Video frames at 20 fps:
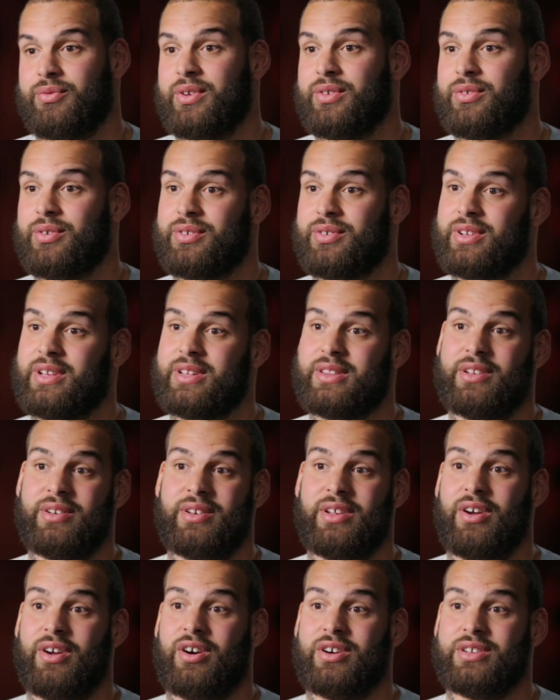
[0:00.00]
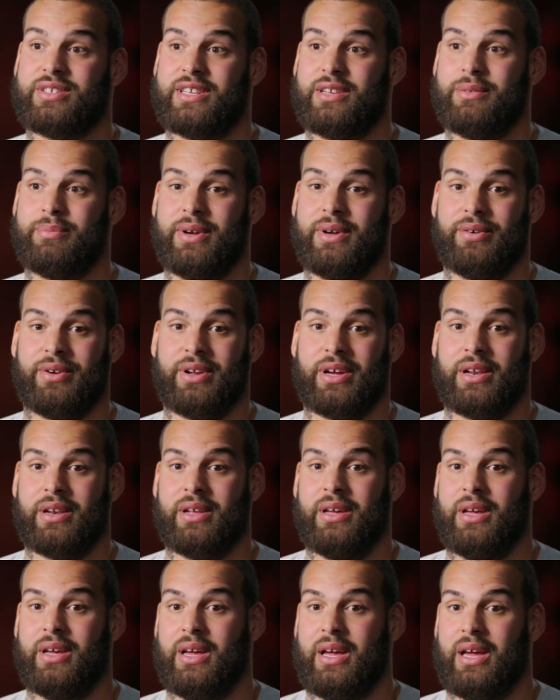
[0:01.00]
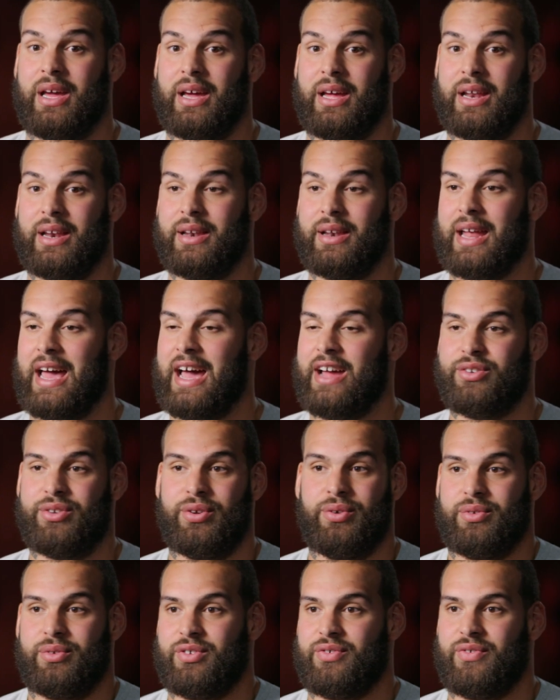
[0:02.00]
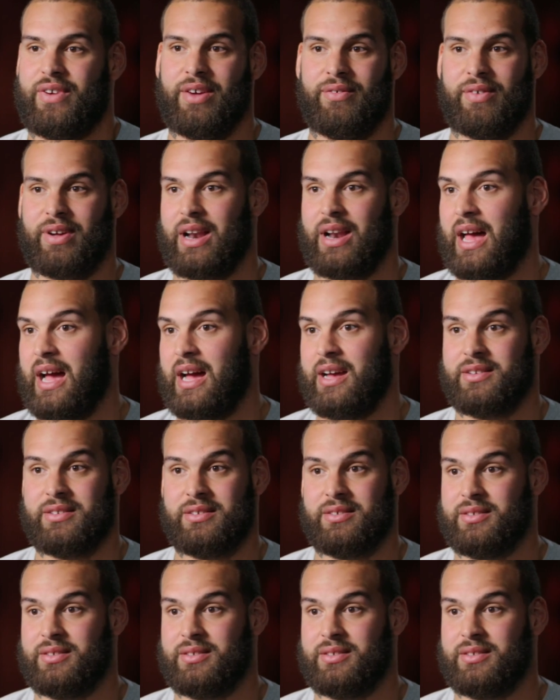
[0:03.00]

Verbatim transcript: the resources at the DRC building and had tutors for every class.